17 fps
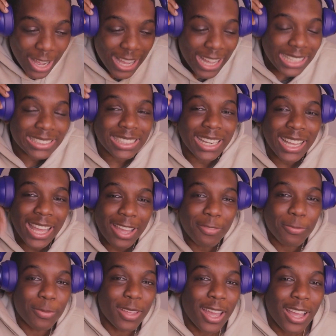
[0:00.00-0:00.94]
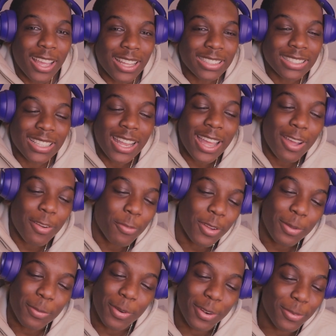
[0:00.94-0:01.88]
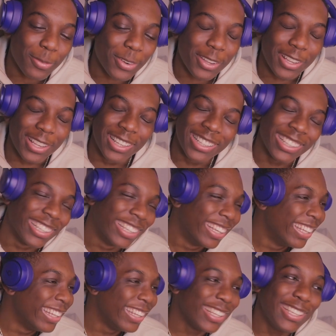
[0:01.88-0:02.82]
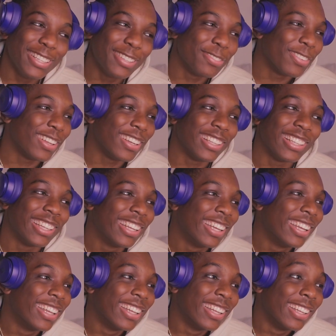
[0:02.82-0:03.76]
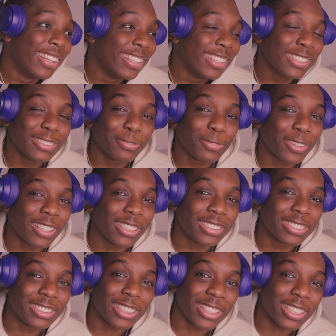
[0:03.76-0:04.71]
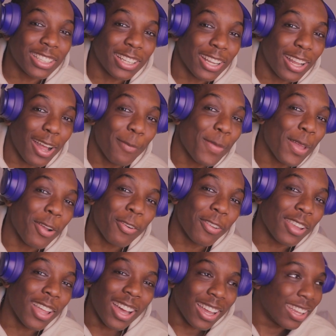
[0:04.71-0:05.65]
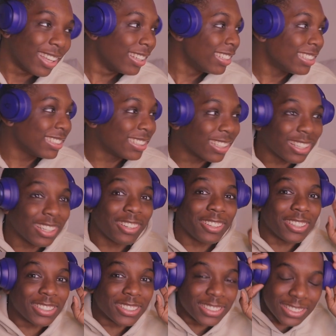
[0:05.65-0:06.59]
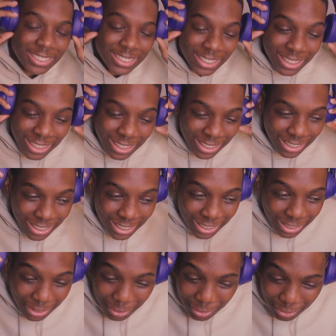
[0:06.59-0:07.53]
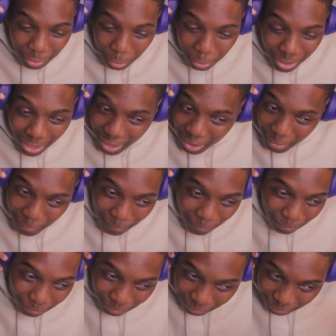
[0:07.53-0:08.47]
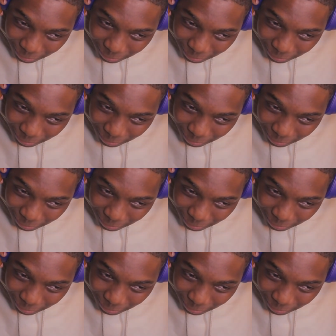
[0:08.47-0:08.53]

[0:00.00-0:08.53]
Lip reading: I got to the halfway mark, but this is funny as I'm not gonna lie, this is hilarious. No cap.